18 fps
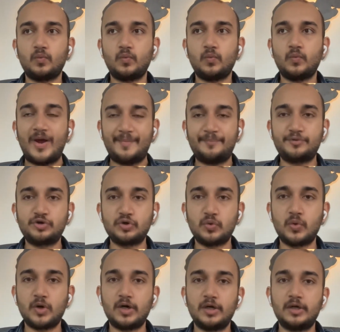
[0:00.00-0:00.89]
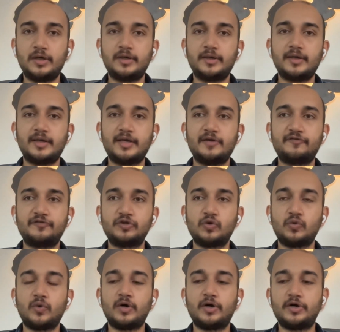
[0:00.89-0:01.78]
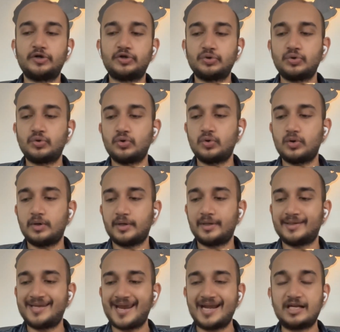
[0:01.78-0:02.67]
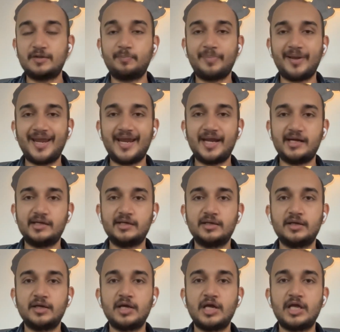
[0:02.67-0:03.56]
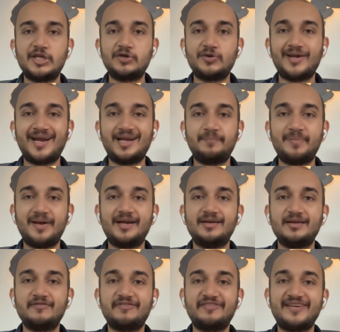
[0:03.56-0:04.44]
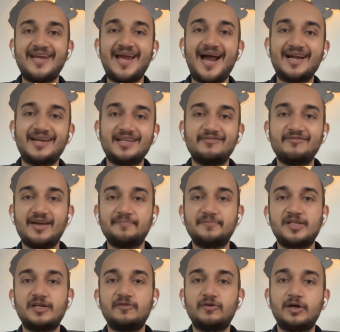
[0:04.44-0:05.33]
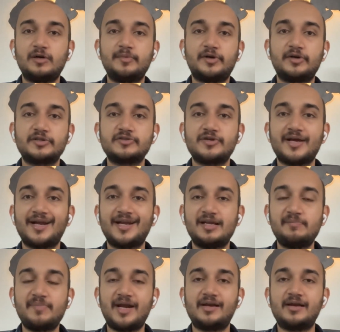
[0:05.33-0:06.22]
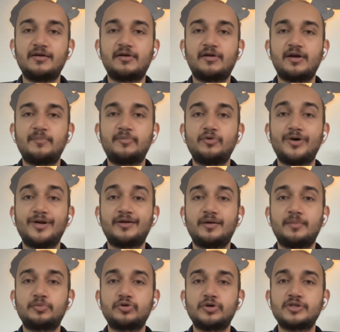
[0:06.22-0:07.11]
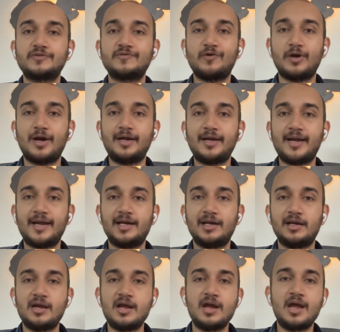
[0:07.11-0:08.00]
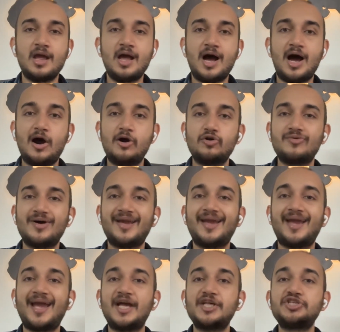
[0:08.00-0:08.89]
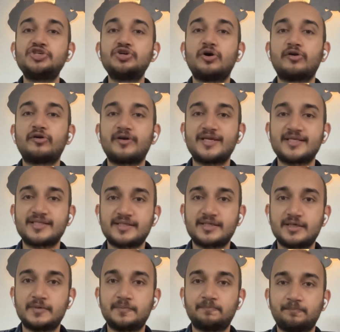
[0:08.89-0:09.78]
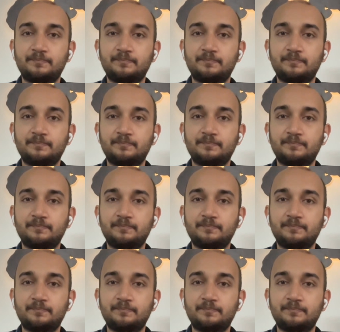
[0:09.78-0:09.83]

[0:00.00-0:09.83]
Web 2 world, if you were to get paid, you get paid in fiat. In Web 3 world, because you're getting paid in crypto and crypto is volatile, how do I hedge your risk?